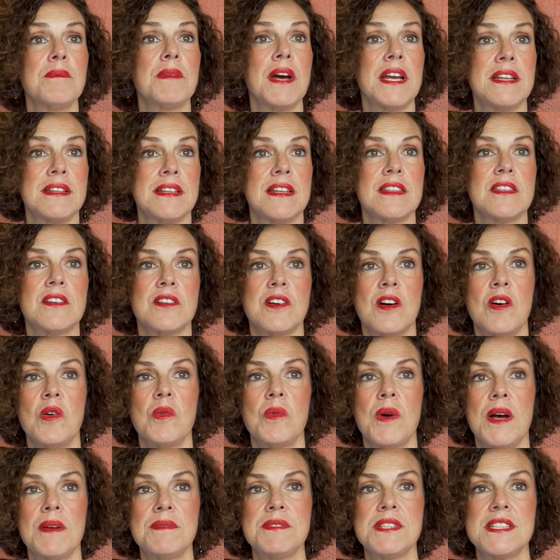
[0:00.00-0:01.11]
did their whole
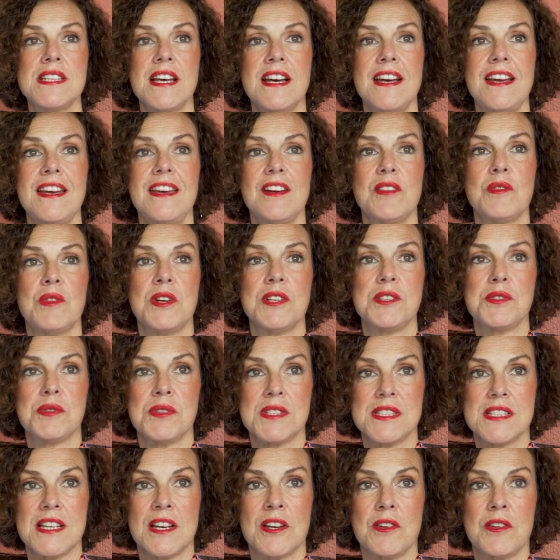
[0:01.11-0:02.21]
website, which was a
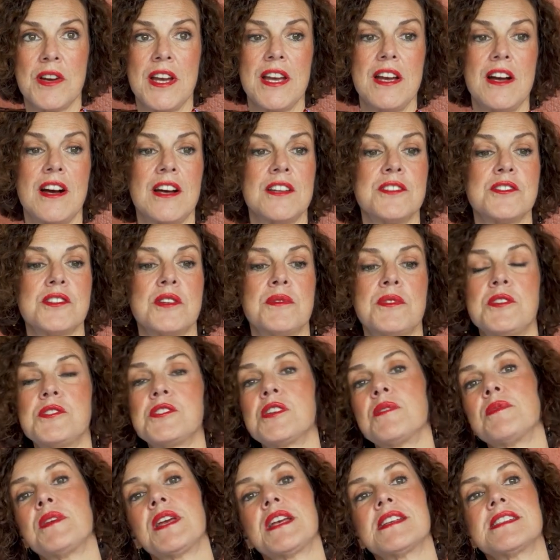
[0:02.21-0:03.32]
great contribution
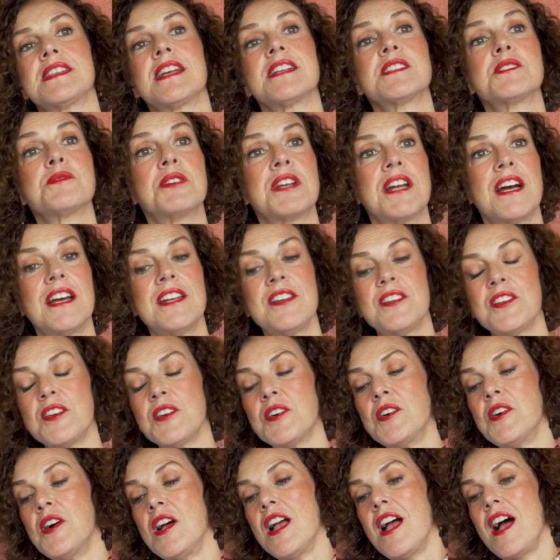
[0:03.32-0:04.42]
because that's what I do.
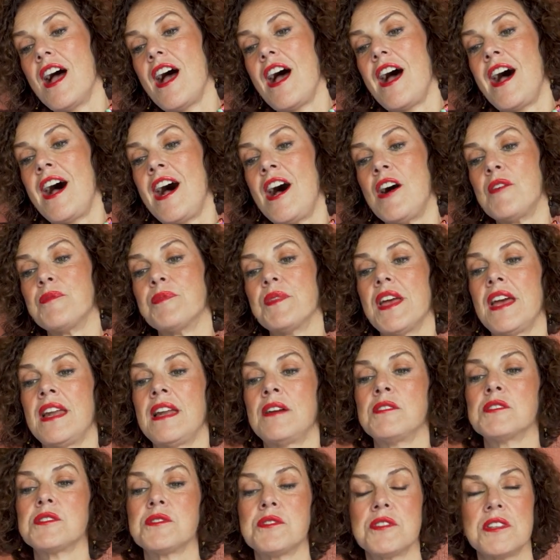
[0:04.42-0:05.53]
And I was
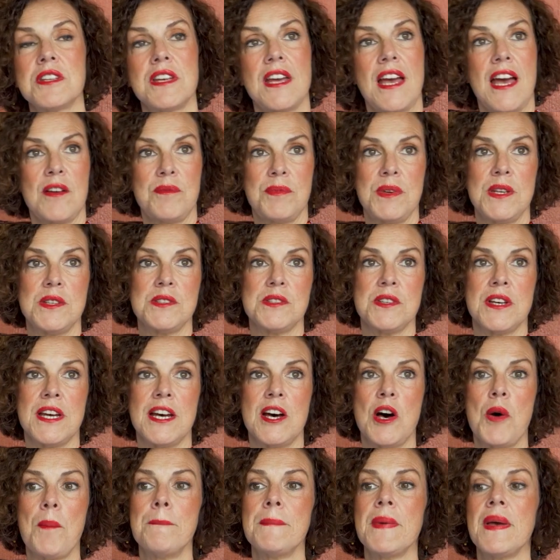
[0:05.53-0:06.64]
really happy to help.
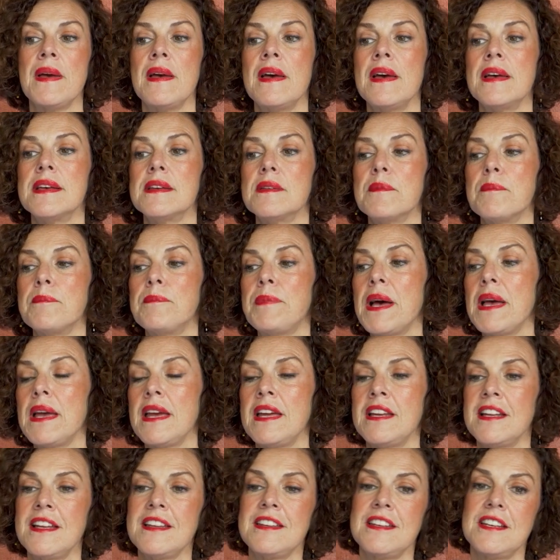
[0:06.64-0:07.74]
But in
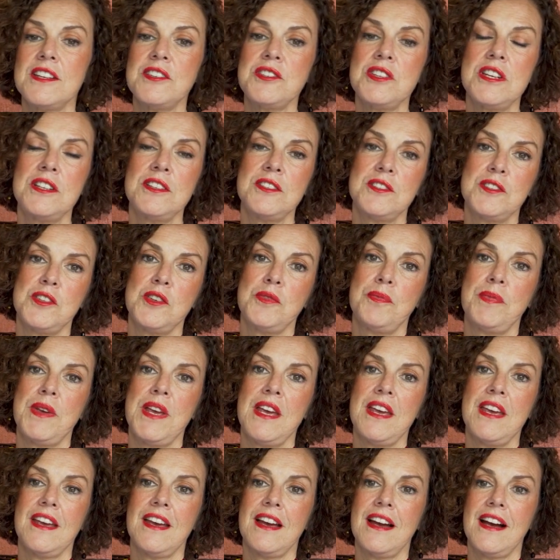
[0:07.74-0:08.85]
addition to being
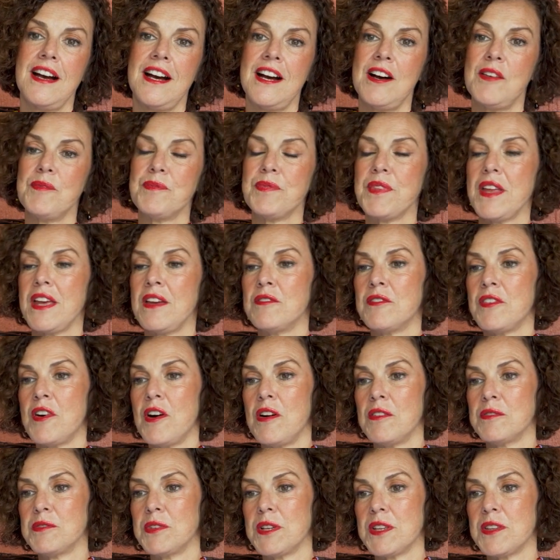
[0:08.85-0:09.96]
involved
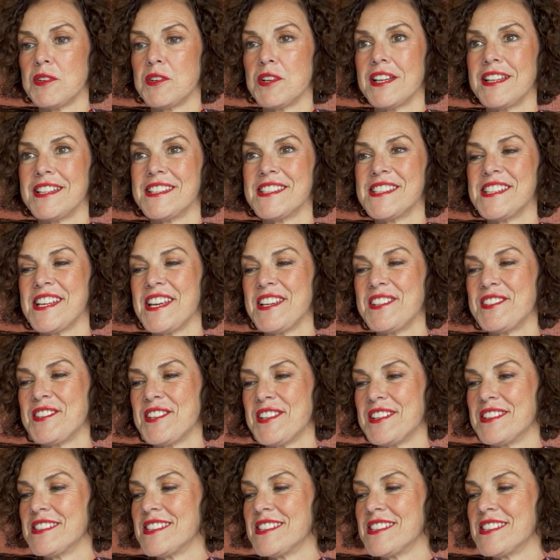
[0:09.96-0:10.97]
with organizations,